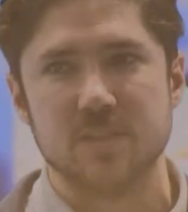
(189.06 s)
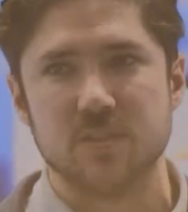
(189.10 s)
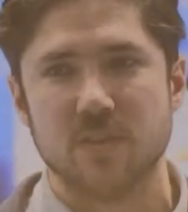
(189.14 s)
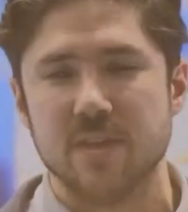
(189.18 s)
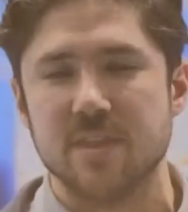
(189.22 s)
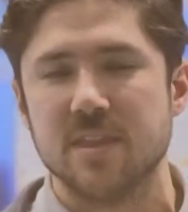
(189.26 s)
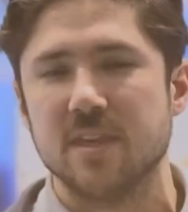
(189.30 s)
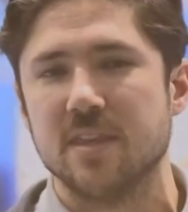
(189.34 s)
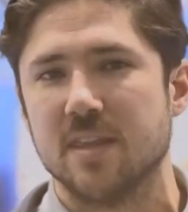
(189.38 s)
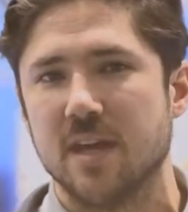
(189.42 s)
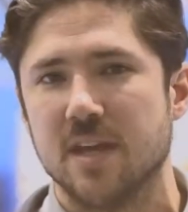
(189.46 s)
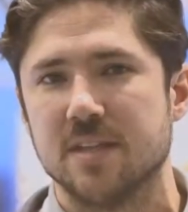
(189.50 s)
so I
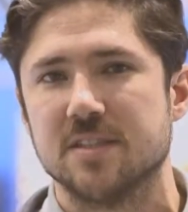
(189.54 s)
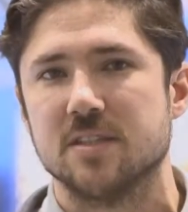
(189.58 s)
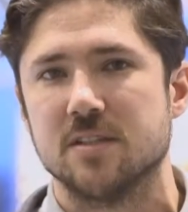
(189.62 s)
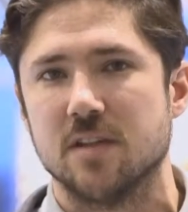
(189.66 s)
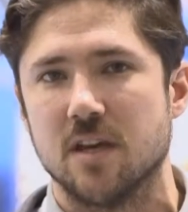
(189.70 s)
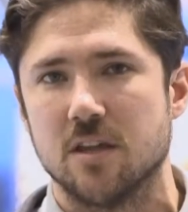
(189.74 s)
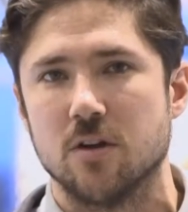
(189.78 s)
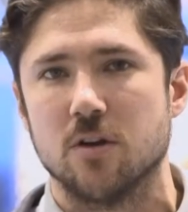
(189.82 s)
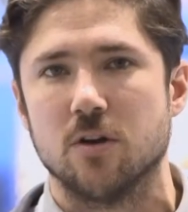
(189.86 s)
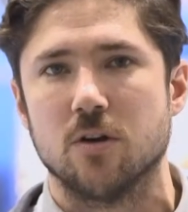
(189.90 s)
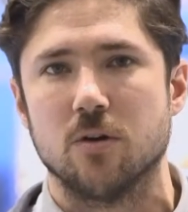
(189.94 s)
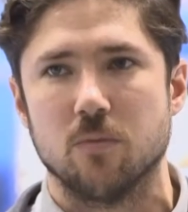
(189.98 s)
think that's
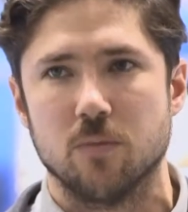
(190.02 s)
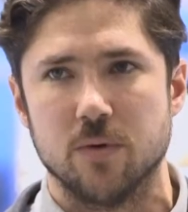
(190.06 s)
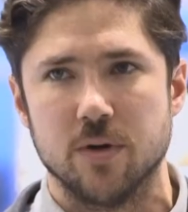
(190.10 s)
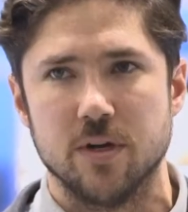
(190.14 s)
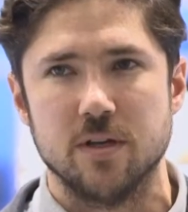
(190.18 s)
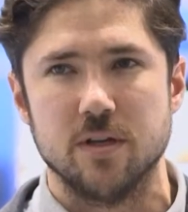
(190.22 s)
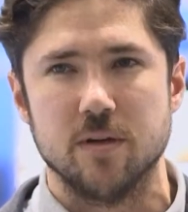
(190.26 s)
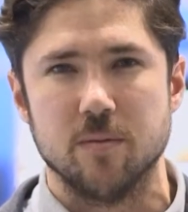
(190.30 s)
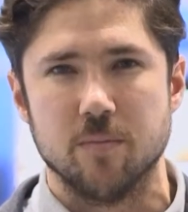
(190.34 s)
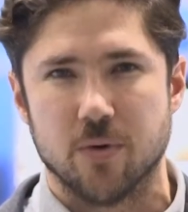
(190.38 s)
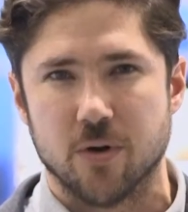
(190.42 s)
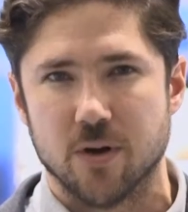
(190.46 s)
another
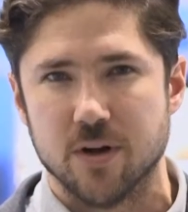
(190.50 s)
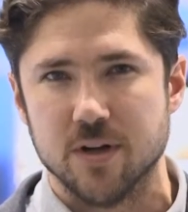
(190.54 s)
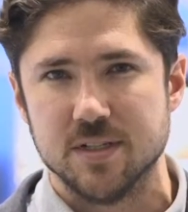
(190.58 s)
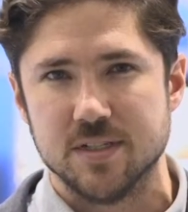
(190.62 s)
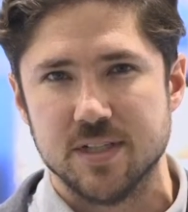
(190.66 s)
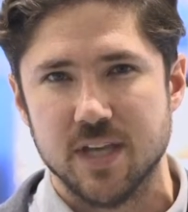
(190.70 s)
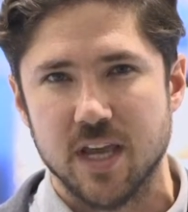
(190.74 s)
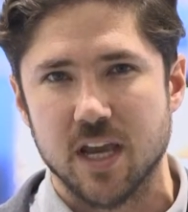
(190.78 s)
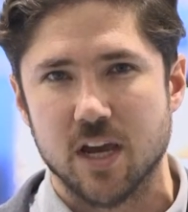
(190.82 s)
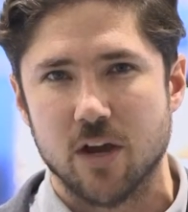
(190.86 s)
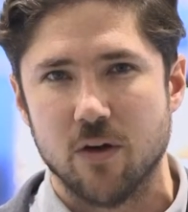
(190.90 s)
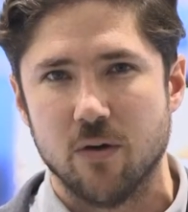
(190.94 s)
real important
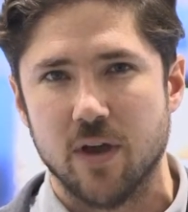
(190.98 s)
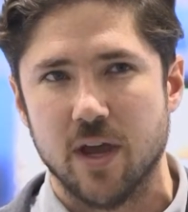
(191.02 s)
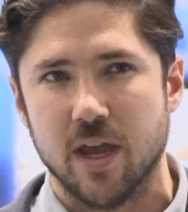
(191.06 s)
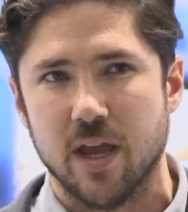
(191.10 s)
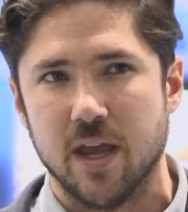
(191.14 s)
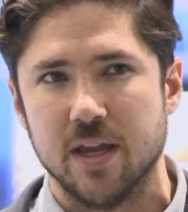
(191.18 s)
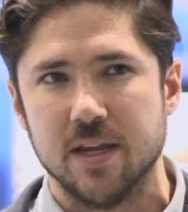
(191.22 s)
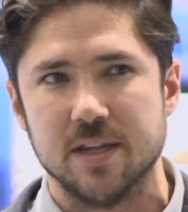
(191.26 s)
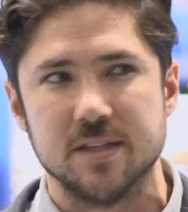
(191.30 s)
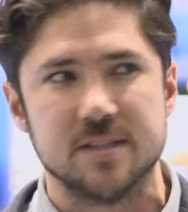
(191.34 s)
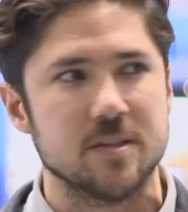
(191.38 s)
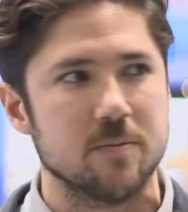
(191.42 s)
takeaway,
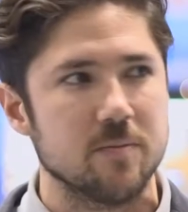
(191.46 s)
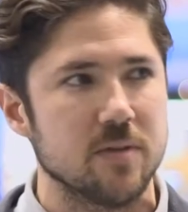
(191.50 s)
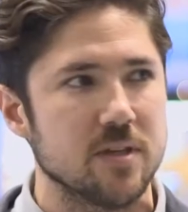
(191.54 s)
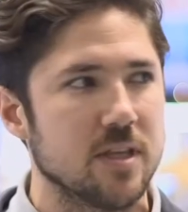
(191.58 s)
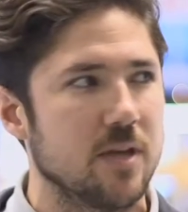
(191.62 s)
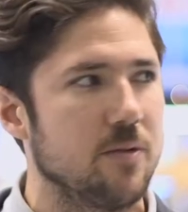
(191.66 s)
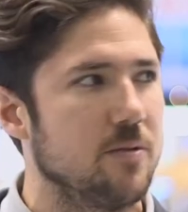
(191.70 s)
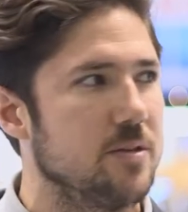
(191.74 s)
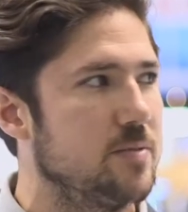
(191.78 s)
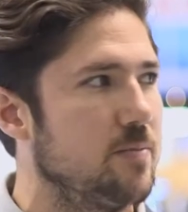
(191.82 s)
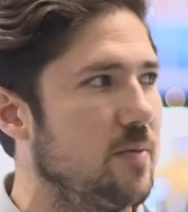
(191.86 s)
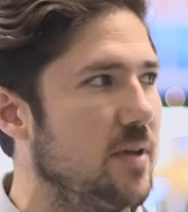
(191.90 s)
and it's something
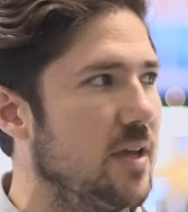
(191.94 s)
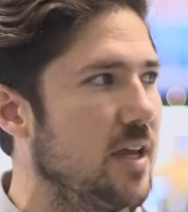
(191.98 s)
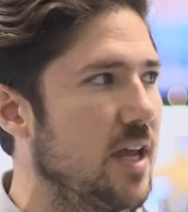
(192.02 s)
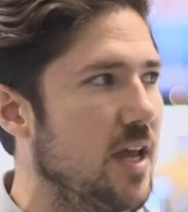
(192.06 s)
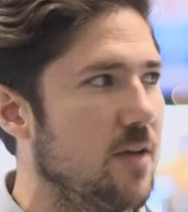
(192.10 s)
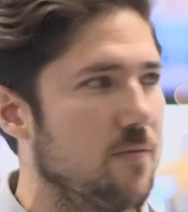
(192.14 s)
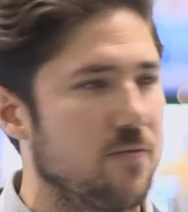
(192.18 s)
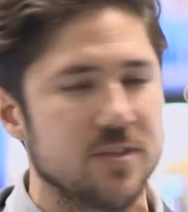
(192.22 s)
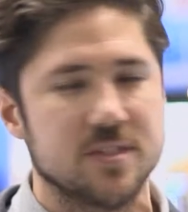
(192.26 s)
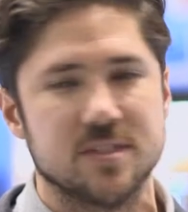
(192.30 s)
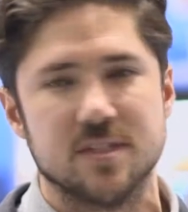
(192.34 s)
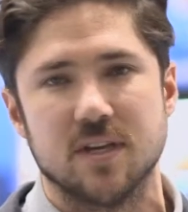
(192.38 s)
that was being
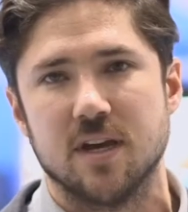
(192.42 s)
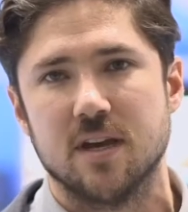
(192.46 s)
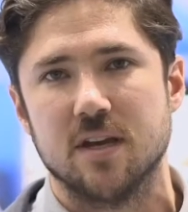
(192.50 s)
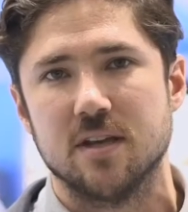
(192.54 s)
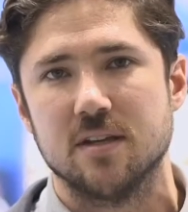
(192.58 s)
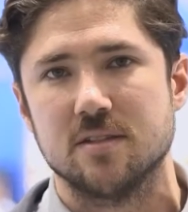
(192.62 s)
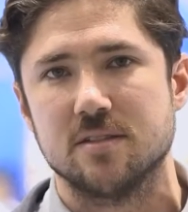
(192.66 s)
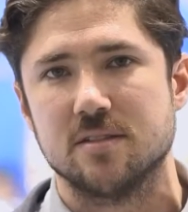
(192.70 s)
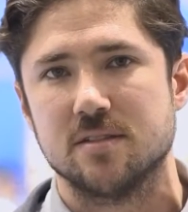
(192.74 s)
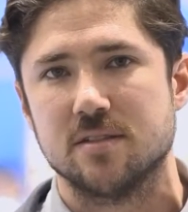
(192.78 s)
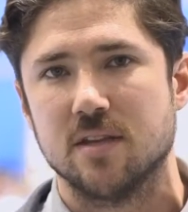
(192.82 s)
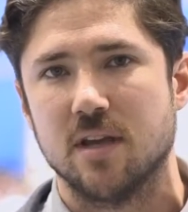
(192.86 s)

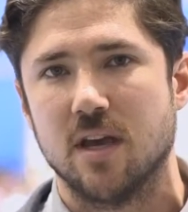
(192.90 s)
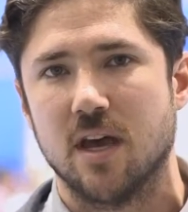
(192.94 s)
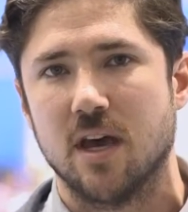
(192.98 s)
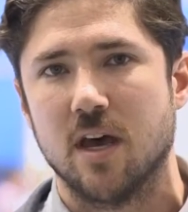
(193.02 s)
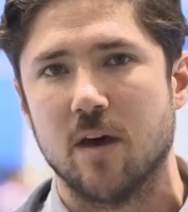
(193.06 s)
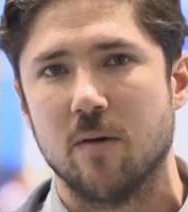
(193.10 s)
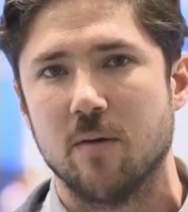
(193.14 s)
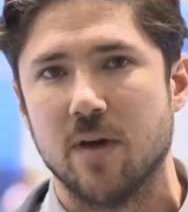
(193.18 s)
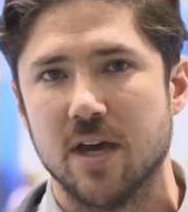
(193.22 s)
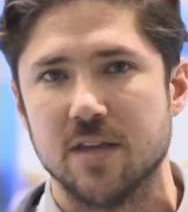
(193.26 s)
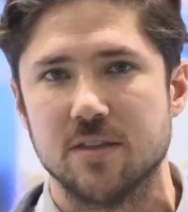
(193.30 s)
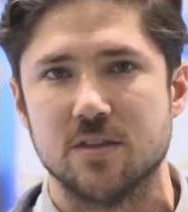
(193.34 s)
emphasized
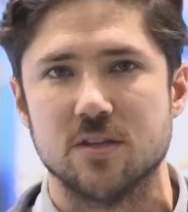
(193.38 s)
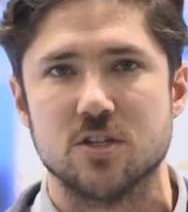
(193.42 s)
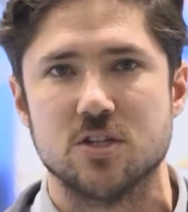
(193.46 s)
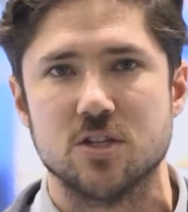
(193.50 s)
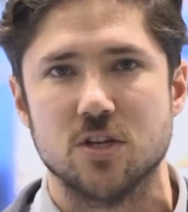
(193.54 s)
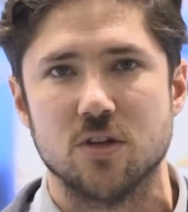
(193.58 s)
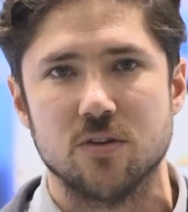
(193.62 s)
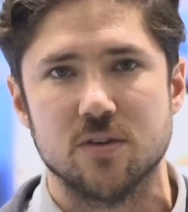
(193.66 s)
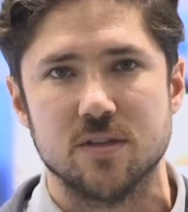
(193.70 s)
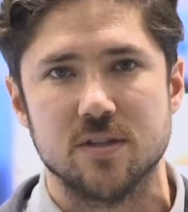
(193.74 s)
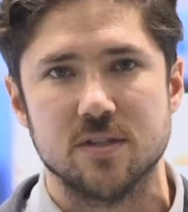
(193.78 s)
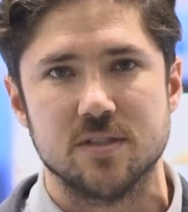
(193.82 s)
at the
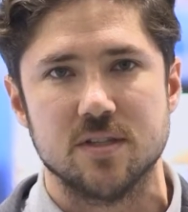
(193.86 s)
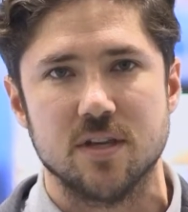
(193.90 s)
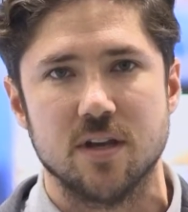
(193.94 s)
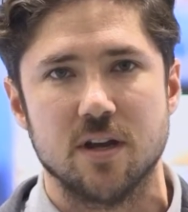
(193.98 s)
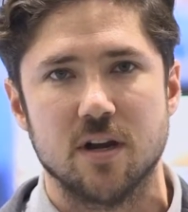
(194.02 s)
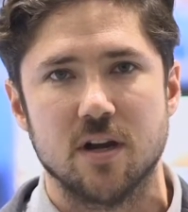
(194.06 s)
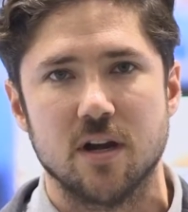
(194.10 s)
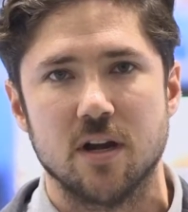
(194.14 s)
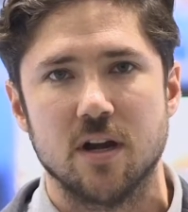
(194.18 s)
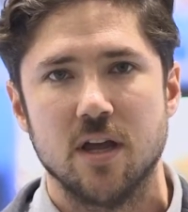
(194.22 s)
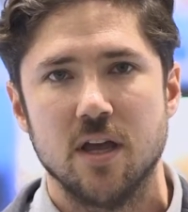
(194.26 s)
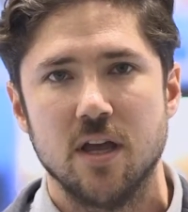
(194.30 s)
show this
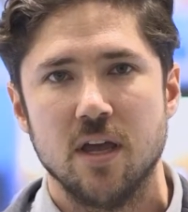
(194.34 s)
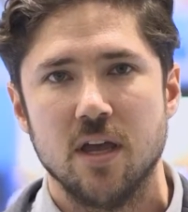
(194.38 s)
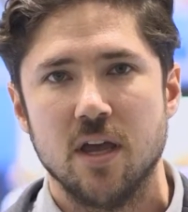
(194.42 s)
year,